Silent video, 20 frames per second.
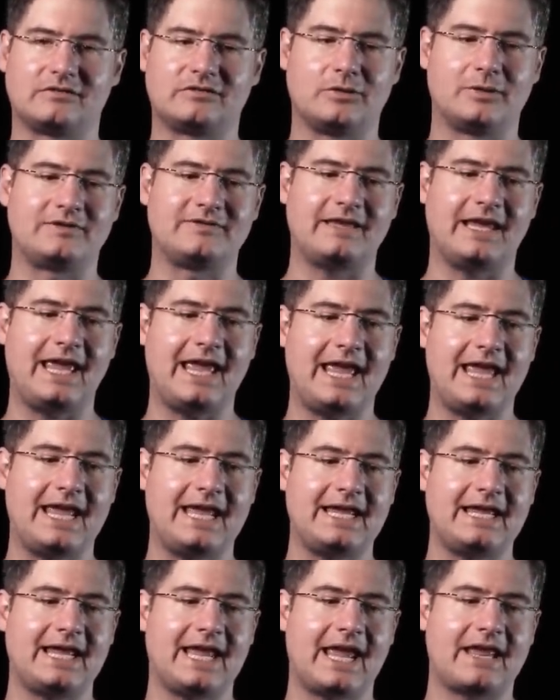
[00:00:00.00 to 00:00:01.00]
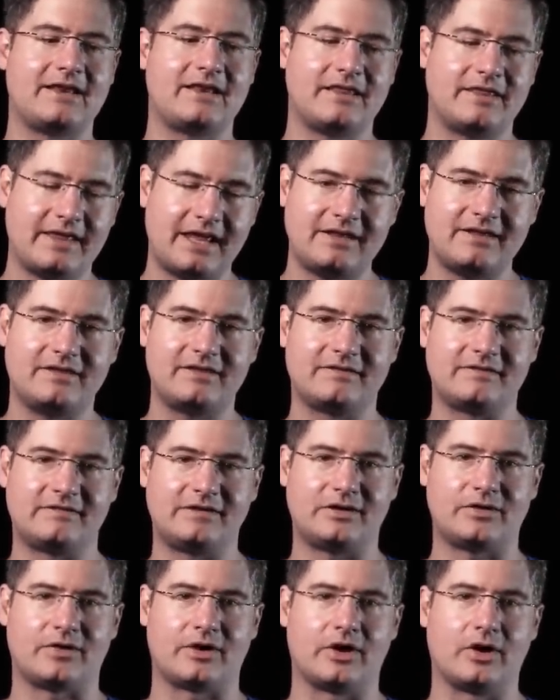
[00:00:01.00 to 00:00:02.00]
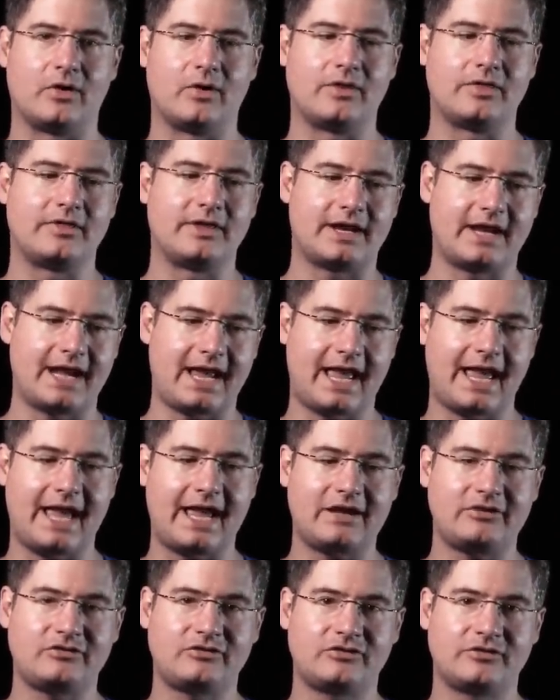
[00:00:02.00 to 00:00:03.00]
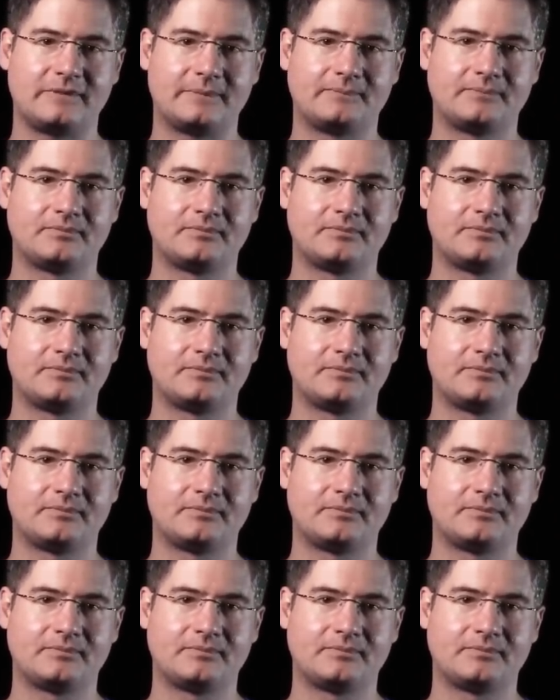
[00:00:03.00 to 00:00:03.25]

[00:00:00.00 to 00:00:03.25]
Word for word: So it's A and then the zero that I hash.